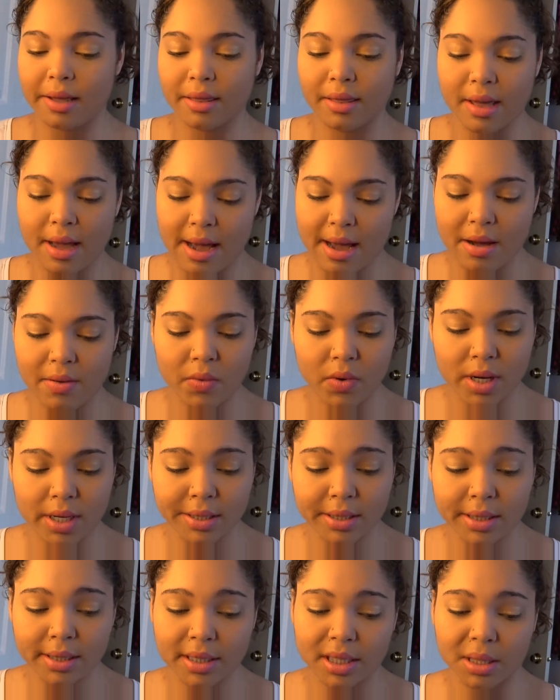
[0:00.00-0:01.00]
that
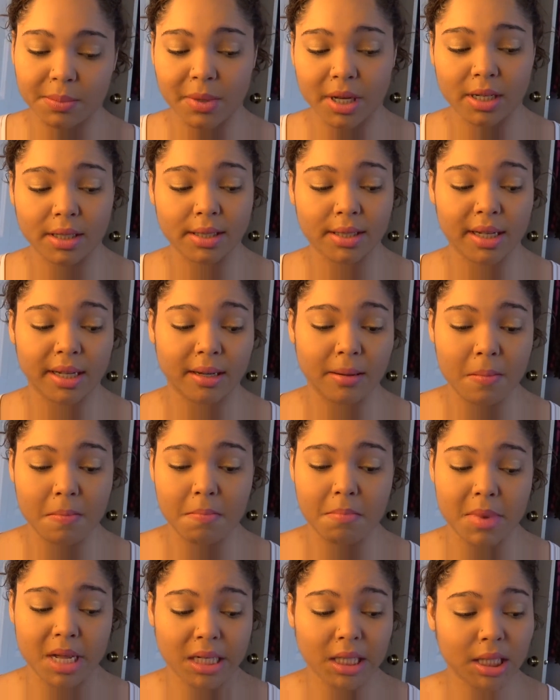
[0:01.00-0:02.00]
one smells like
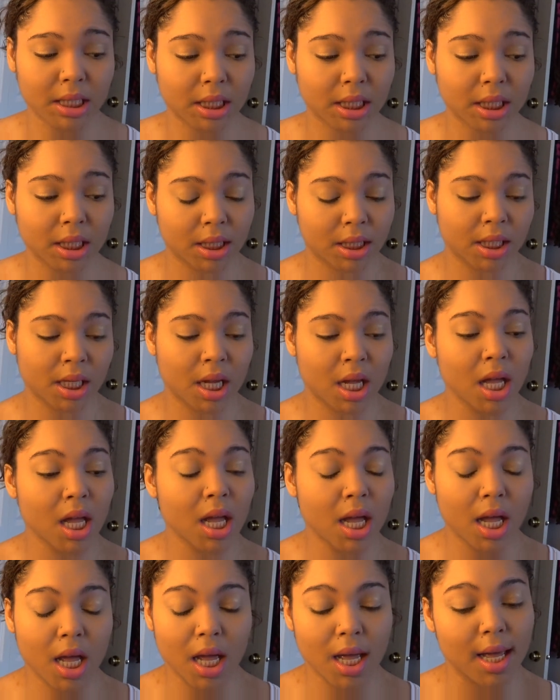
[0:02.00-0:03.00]
mints,
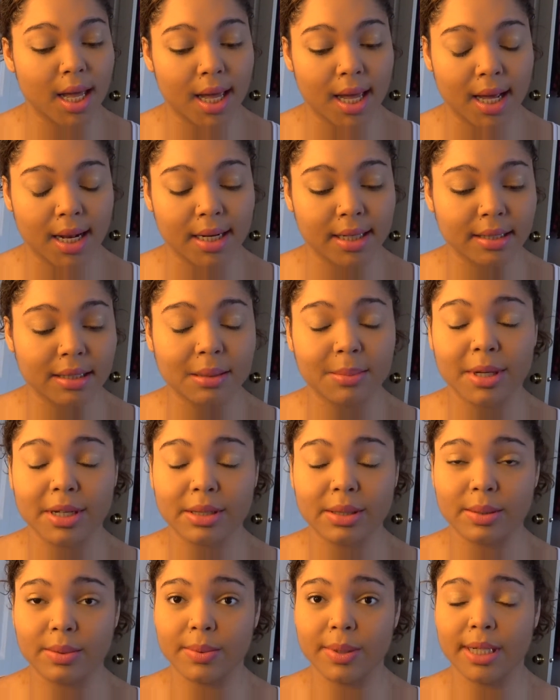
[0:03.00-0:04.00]
and it
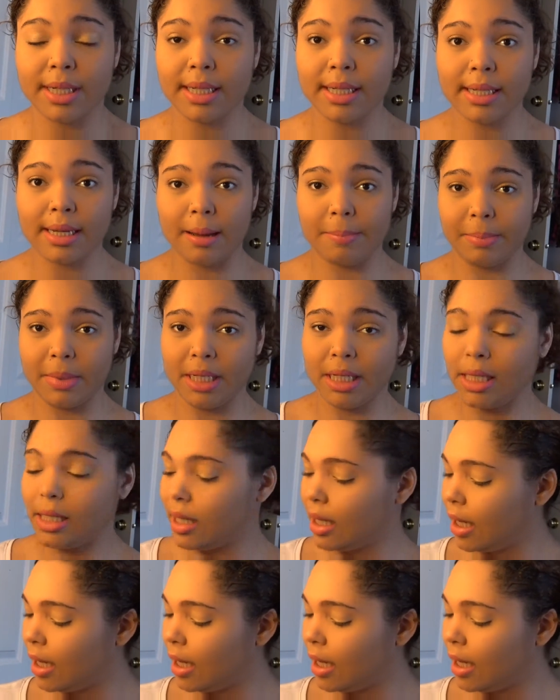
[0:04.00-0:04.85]
smells really yummy.